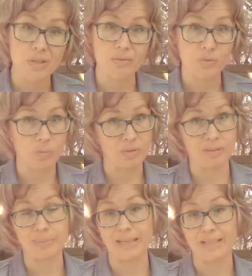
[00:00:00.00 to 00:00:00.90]
of school
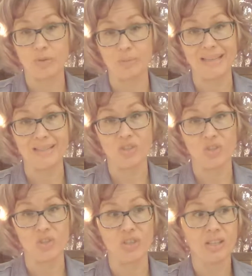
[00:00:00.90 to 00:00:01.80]
supplies from last
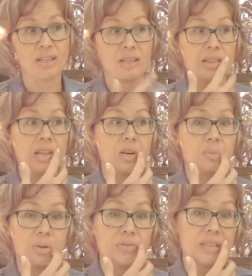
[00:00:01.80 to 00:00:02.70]
year that are
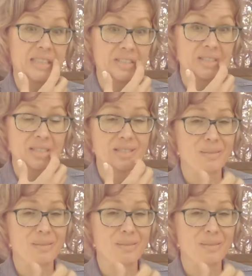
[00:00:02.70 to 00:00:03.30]
perfectly good,